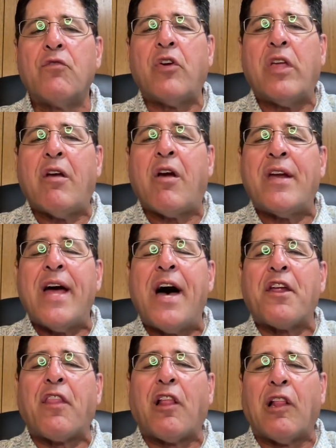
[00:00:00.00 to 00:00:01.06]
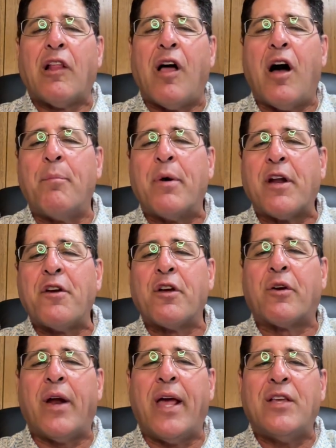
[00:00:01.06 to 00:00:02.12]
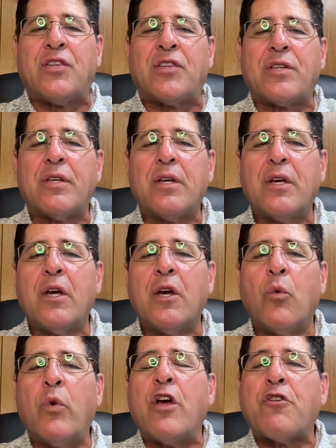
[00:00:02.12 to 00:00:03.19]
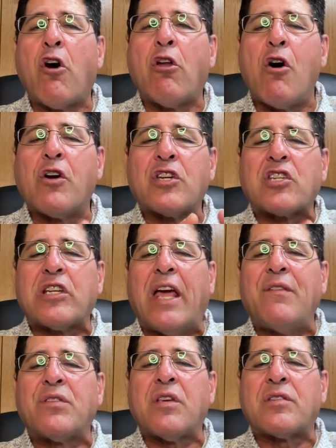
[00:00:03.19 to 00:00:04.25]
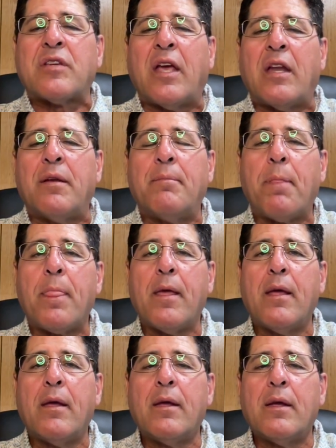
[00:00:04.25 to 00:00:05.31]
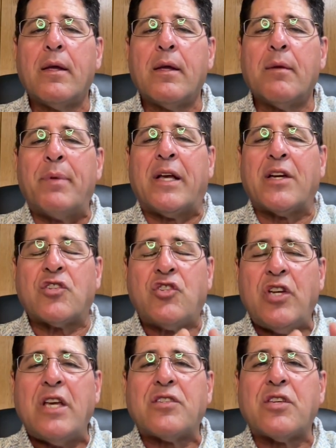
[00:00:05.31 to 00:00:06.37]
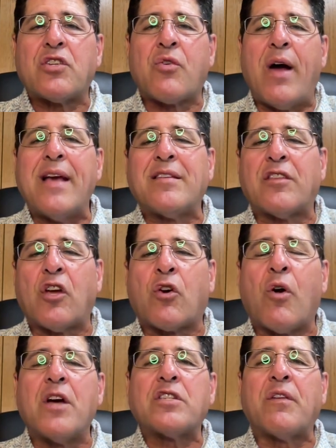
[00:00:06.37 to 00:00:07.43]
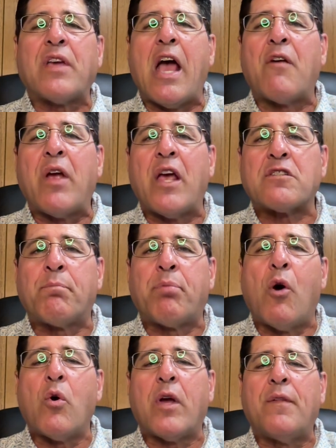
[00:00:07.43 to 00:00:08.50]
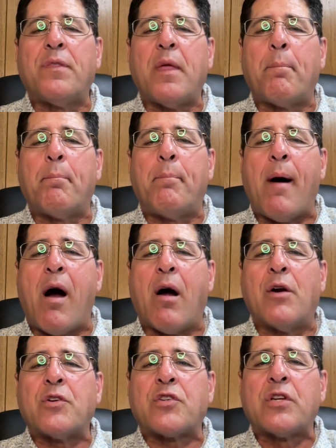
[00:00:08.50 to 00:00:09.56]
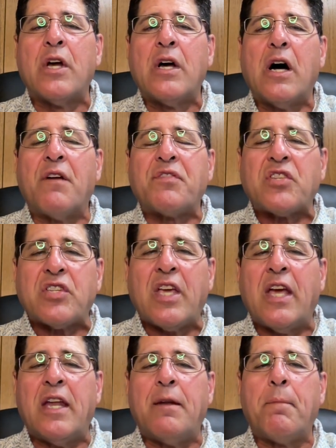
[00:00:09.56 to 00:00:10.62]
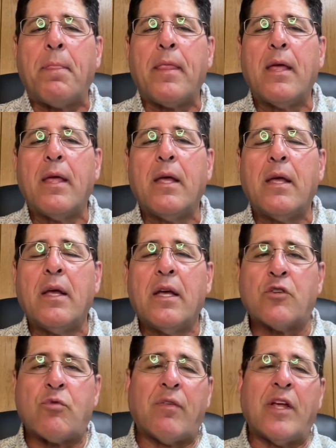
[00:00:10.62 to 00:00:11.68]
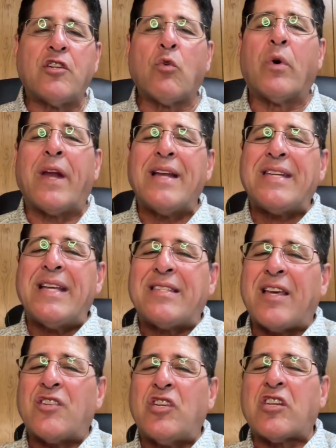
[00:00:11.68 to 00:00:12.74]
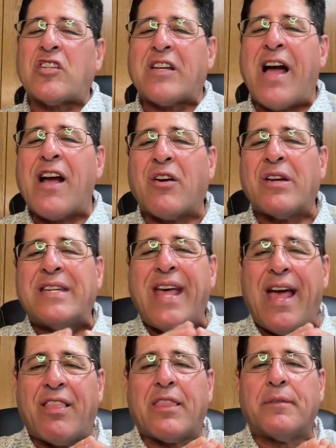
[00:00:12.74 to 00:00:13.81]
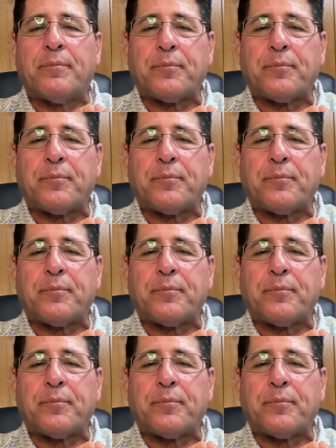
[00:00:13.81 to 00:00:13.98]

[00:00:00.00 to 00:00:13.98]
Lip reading: for ye are not under the law, but under grace. We are no longer slaves to sin, because Jesus Christ at the cross of Calvary has broken the bars of sin. As Revelation 1:18 says, Jesus conquered death